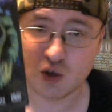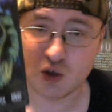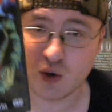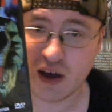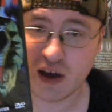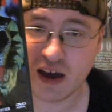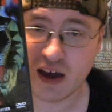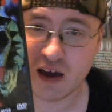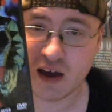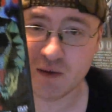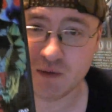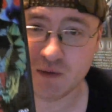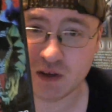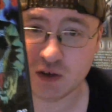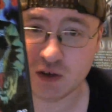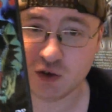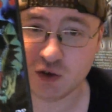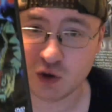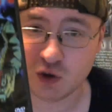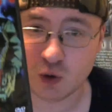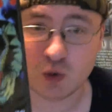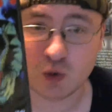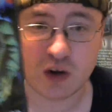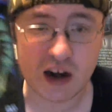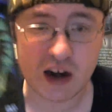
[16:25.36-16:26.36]
you have
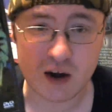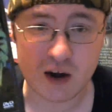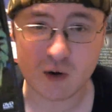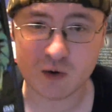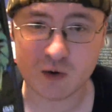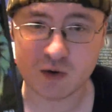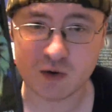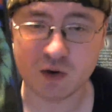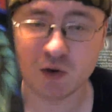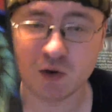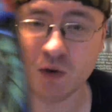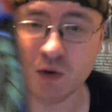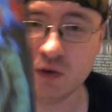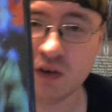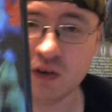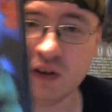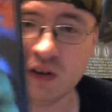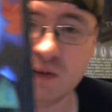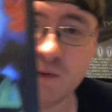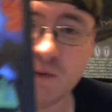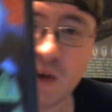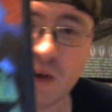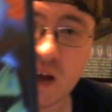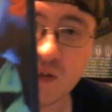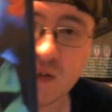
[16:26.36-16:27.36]
these two characters
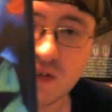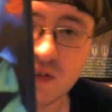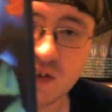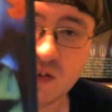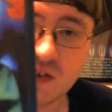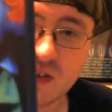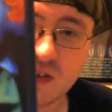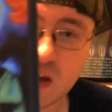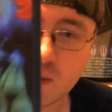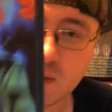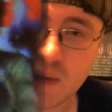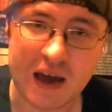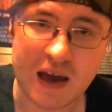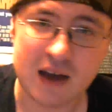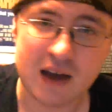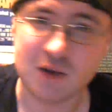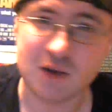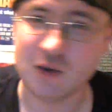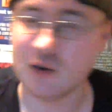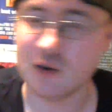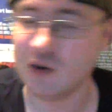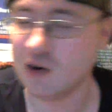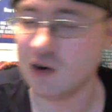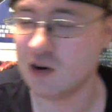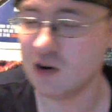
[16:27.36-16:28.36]
and in fact the same
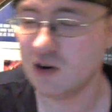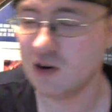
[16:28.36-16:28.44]
actor.